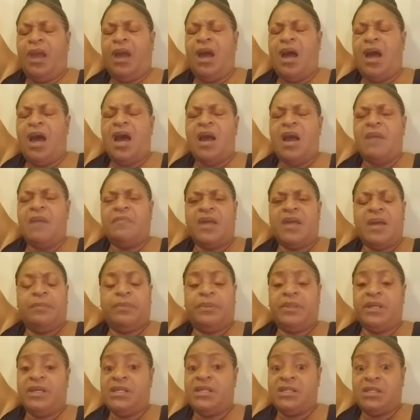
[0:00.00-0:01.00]
I'm like,
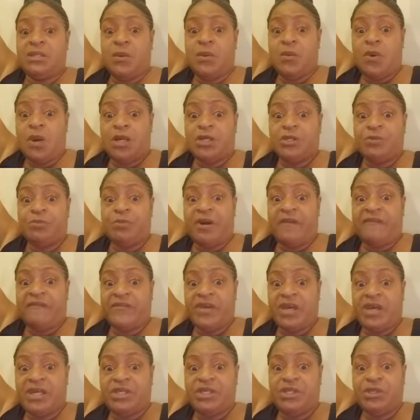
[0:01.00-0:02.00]
please don't watch my
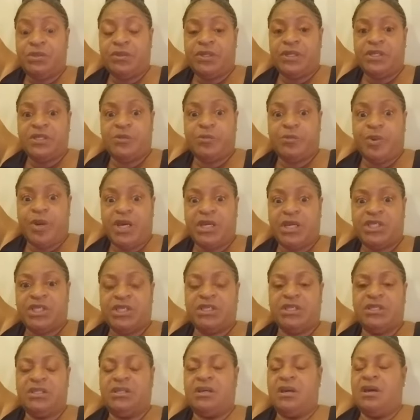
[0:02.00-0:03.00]
facial
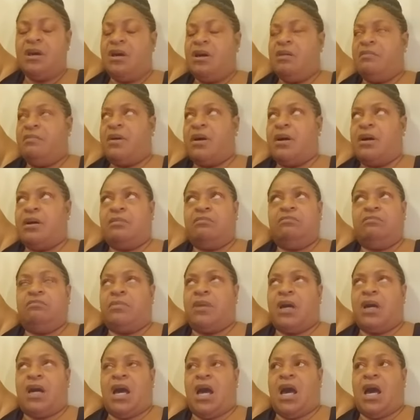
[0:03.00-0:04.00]
expressions. My
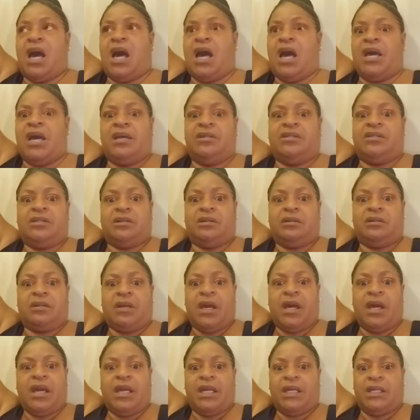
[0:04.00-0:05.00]
eyes are
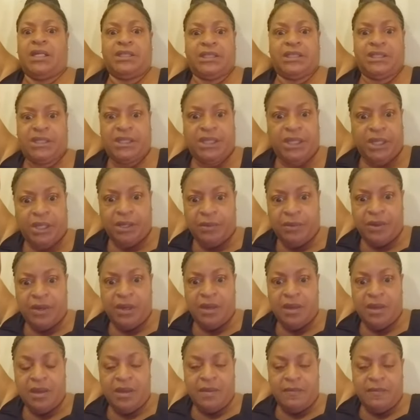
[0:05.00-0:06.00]
like
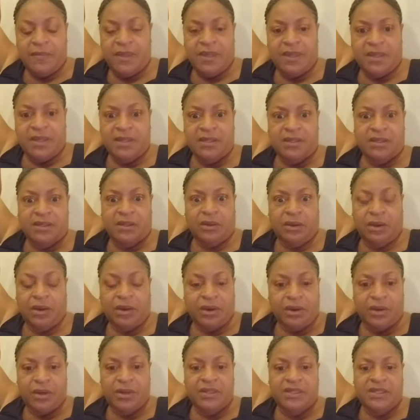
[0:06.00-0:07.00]
teary because it
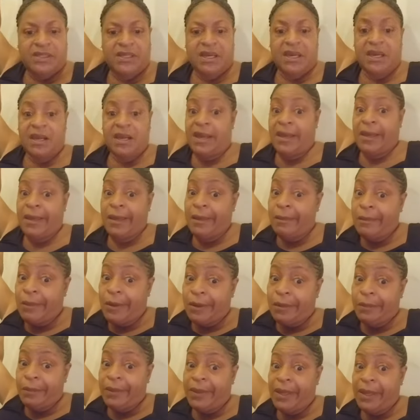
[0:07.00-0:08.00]
hurts, and I am on
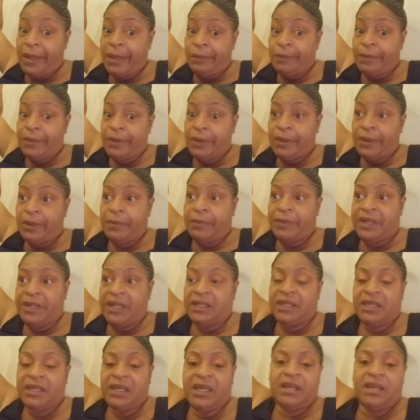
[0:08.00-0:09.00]
a pain pill. But at
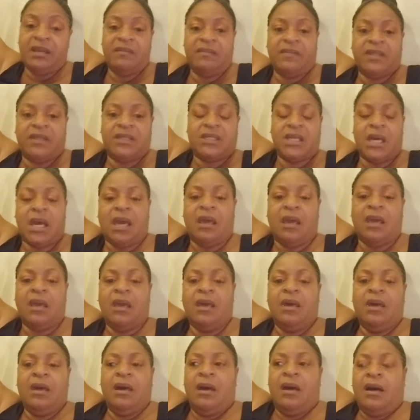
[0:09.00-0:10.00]
the end of the day,
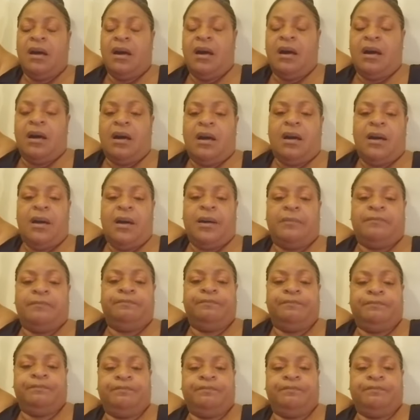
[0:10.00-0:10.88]
um,